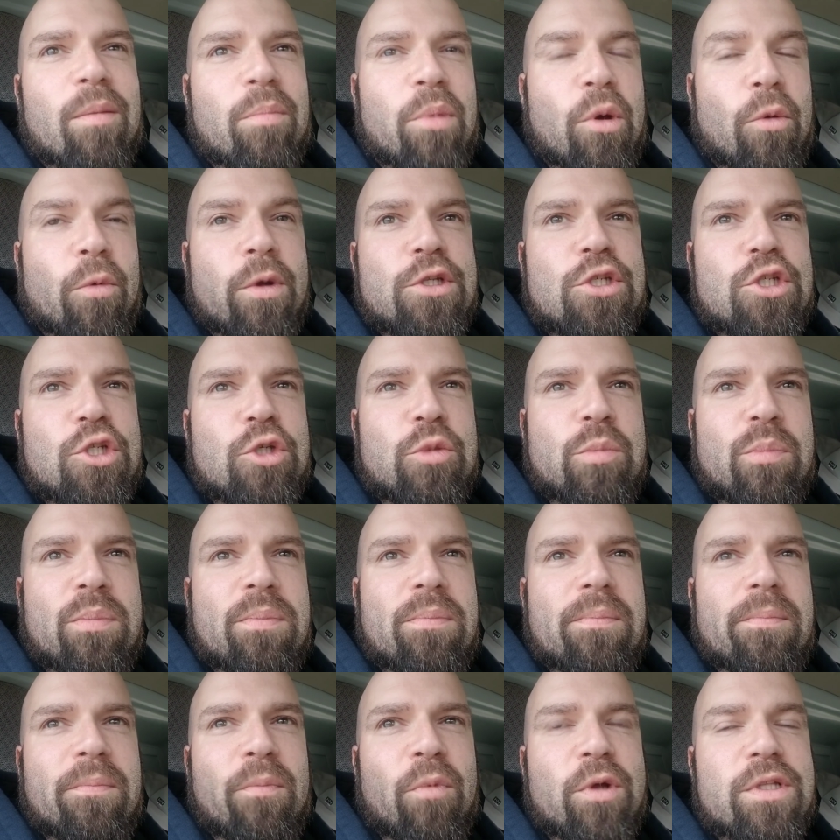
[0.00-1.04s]
But
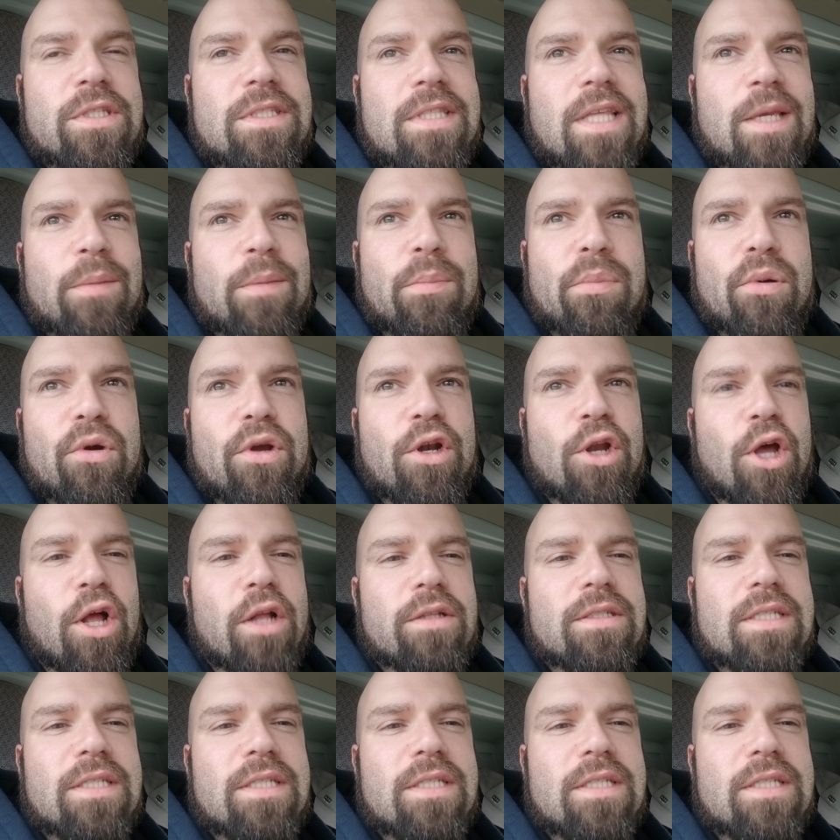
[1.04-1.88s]
once they put it all